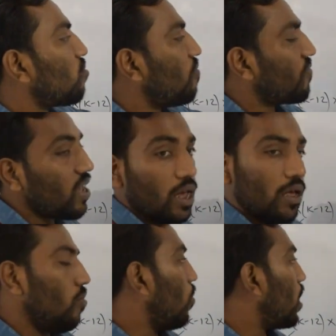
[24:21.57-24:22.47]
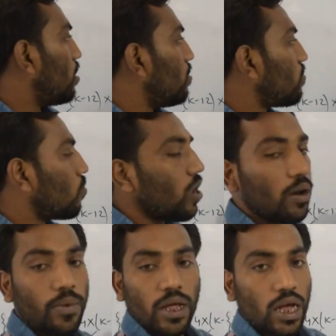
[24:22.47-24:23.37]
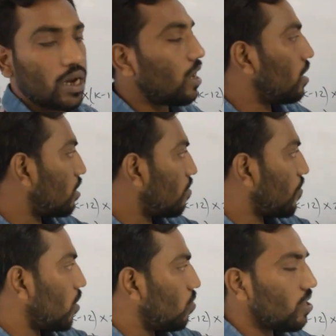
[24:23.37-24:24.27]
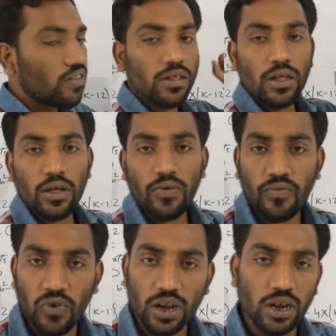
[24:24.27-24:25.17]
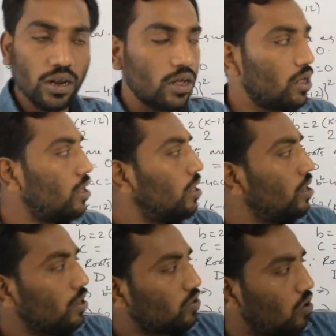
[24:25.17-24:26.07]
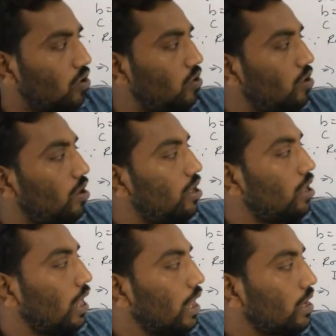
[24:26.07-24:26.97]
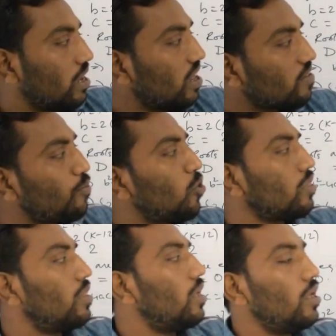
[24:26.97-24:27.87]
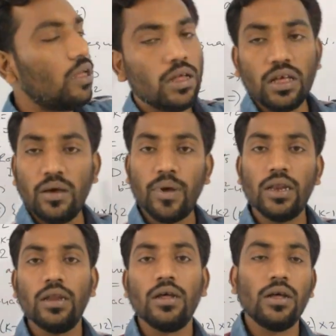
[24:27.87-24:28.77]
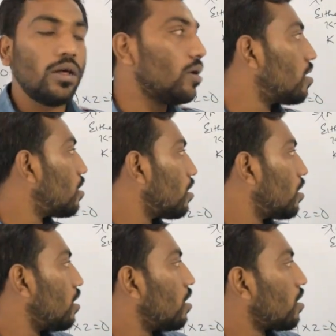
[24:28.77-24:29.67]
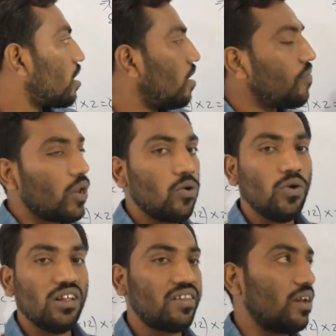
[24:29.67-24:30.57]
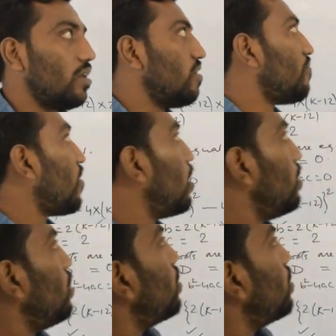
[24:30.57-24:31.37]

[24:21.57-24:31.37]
of k. One is 12 and another value is 14. So does both the given k value will satisfy